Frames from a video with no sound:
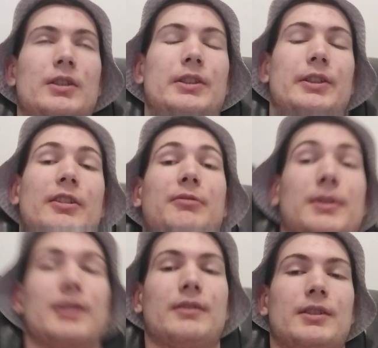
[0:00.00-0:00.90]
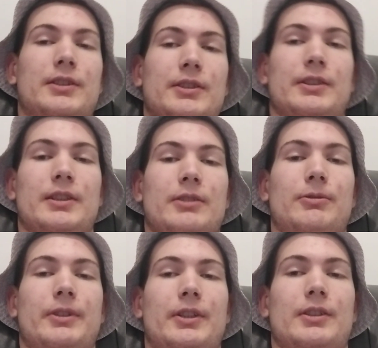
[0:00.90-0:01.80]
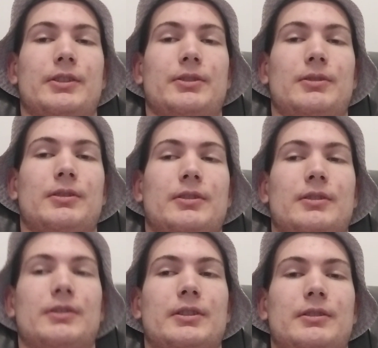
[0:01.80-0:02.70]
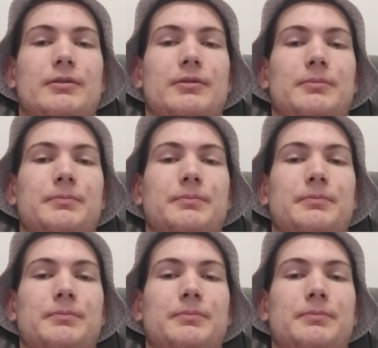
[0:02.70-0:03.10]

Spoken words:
city I've been living since like 3 years old and stuff.